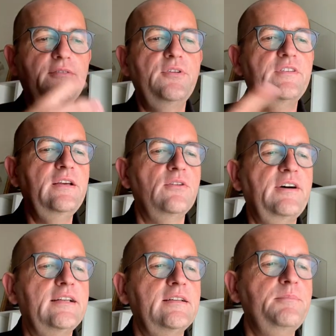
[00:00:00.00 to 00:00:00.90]
If you think of
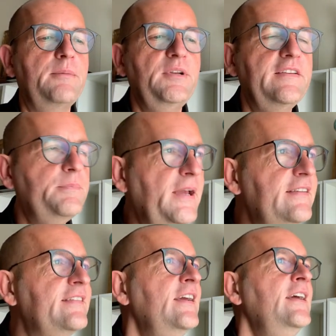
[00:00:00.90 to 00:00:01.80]
art in public space